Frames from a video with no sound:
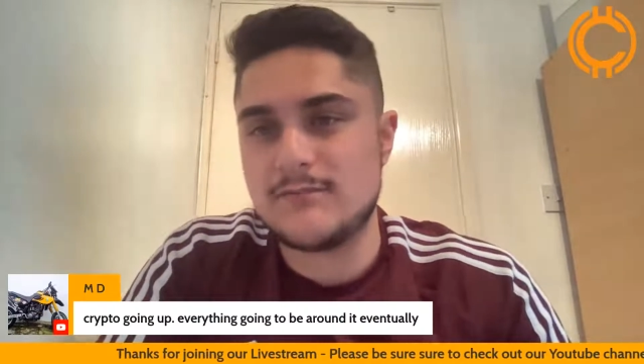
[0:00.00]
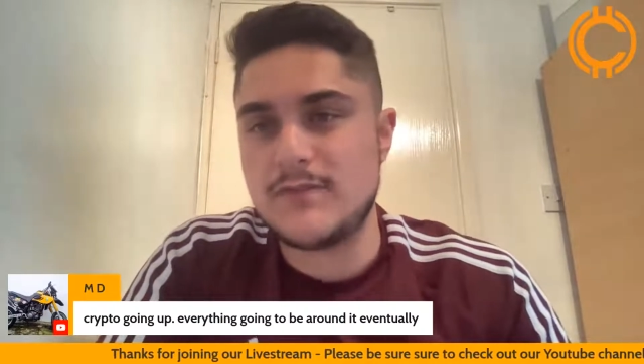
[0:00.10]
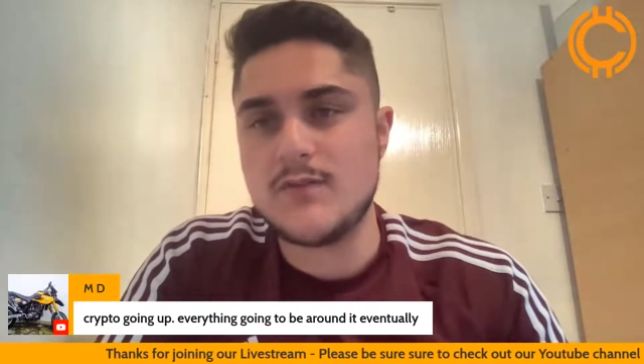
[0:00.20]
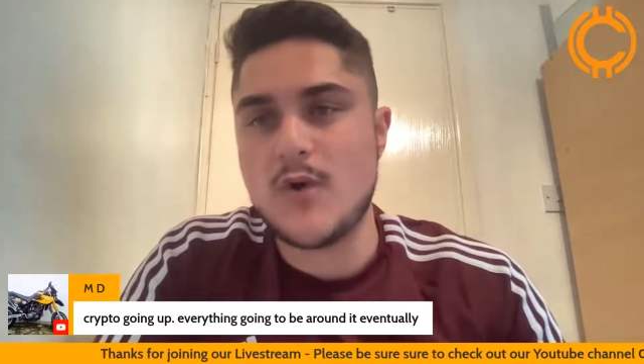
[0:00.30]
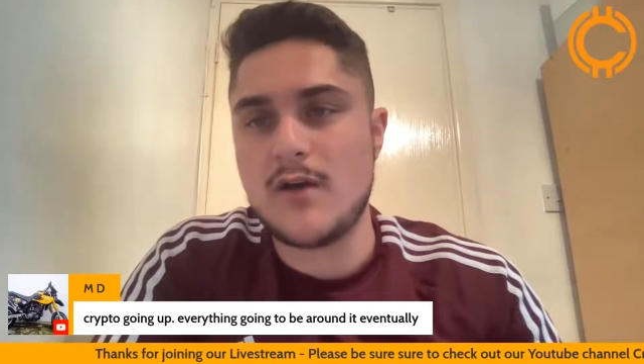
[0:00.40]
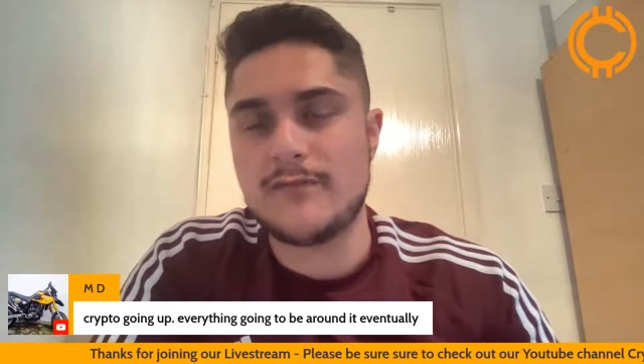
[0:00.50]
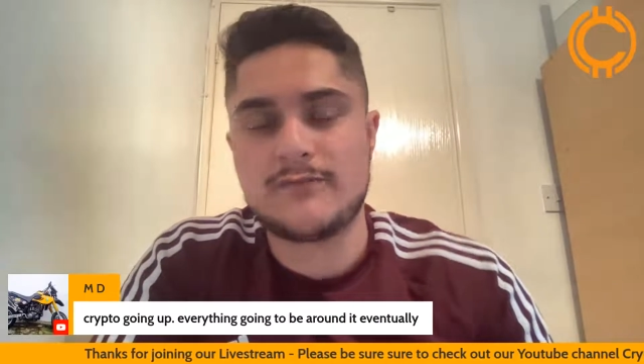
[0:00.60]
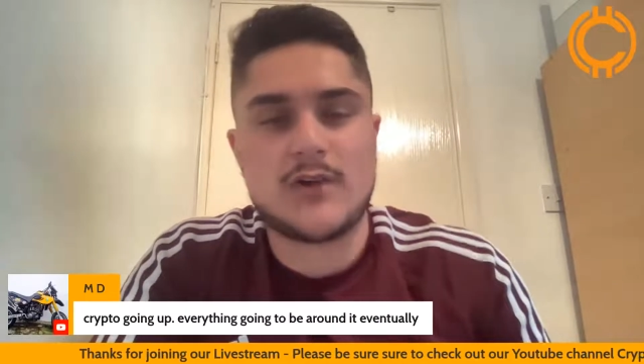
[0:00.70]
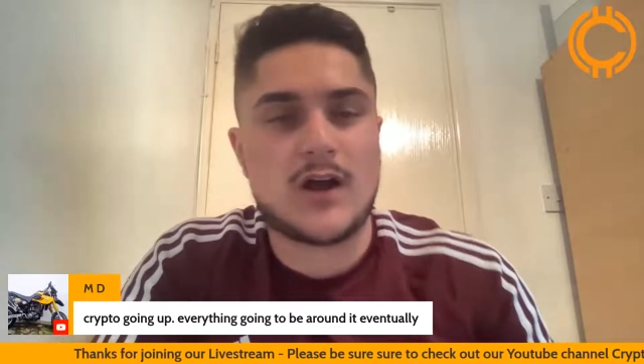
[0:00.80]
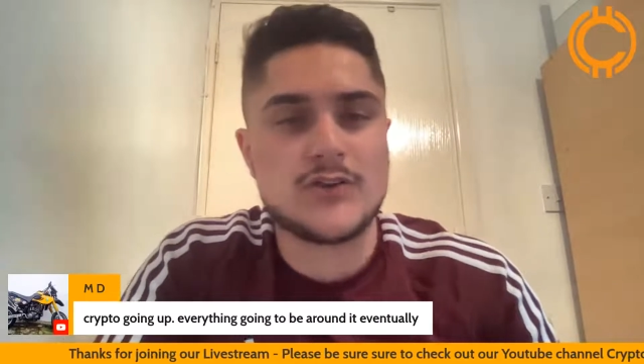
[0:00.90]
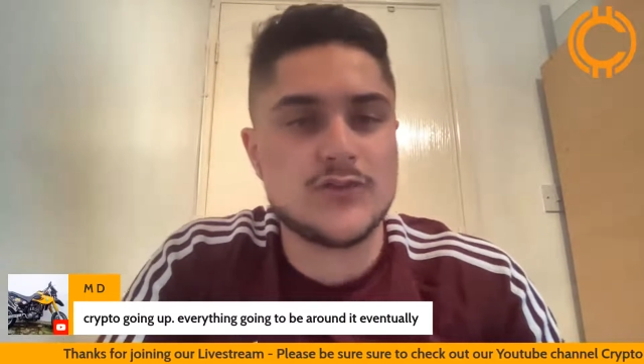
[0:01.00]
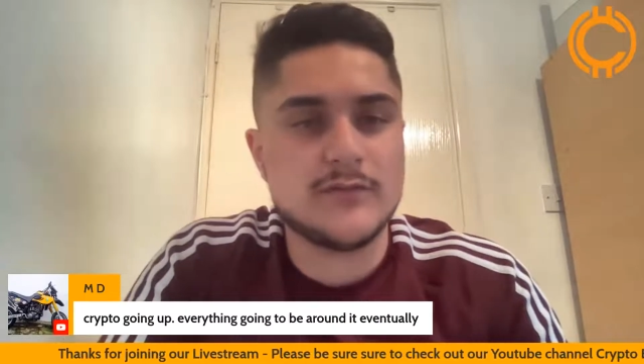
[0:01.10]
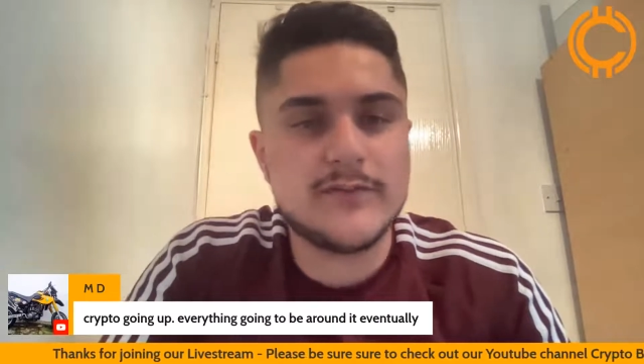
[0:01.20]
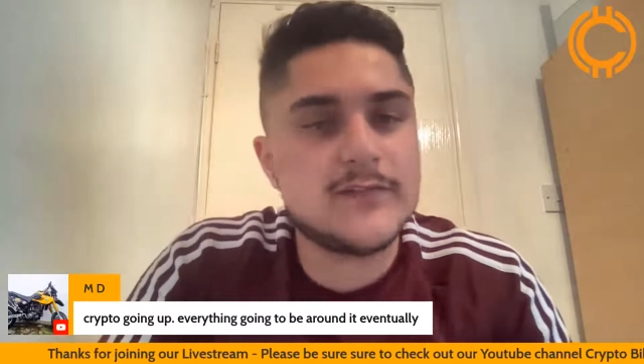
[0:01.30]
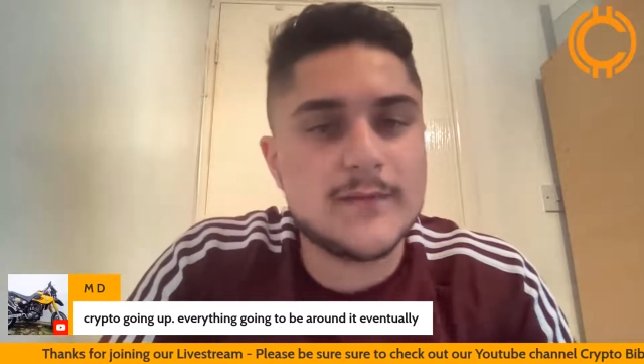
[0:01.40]
be worth
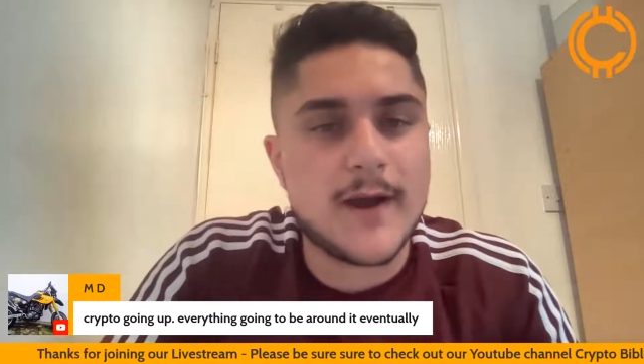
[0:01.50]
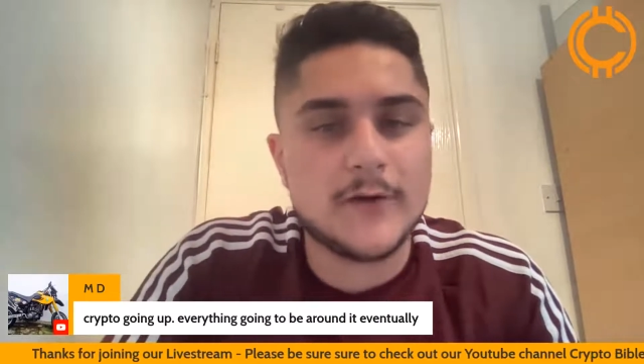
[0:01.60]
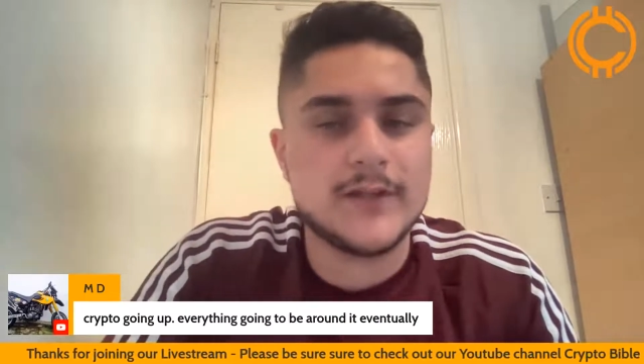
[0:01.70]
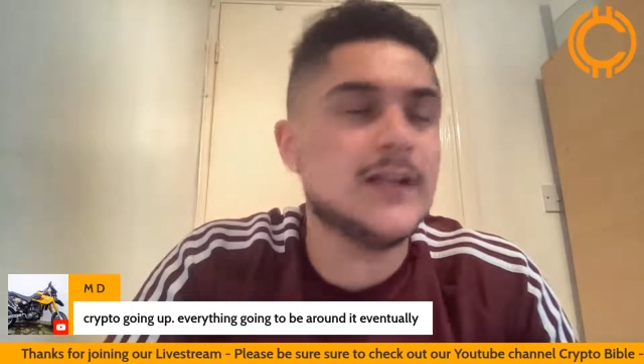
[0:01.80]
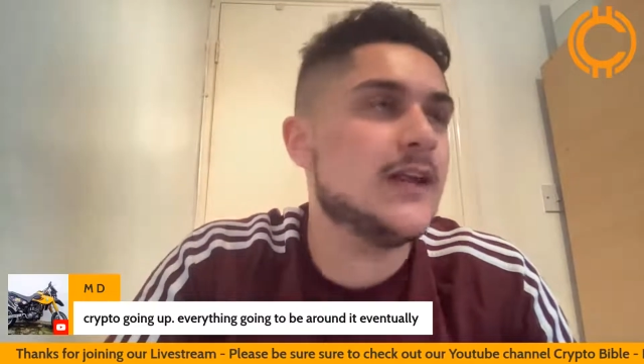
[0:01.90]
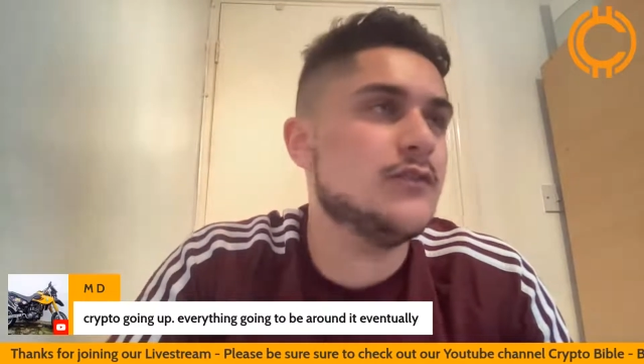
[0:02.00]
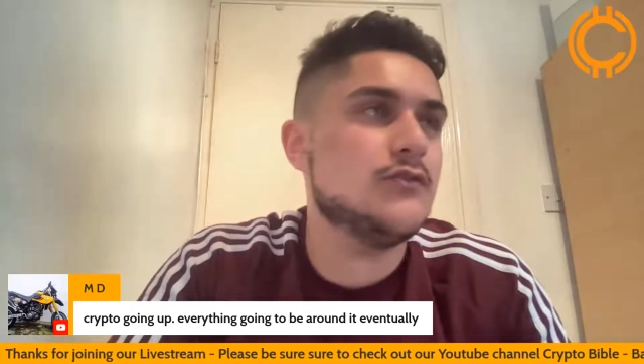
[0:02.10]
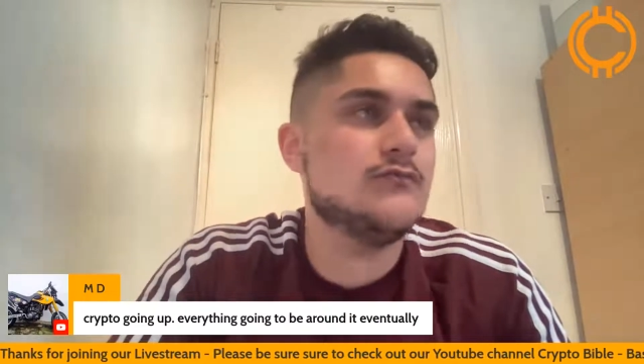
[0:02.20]
£150, and then